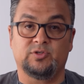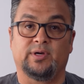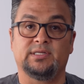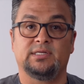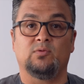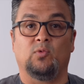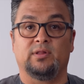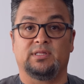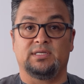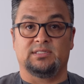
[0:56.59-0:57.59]
so I didn't
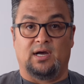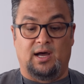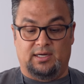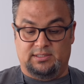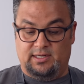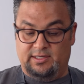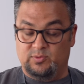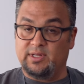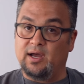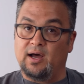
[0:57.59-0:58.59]
want these to oxidize.
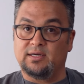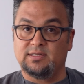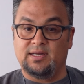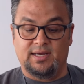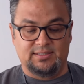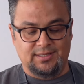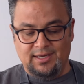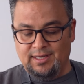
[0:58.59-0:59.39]
When they oxidize,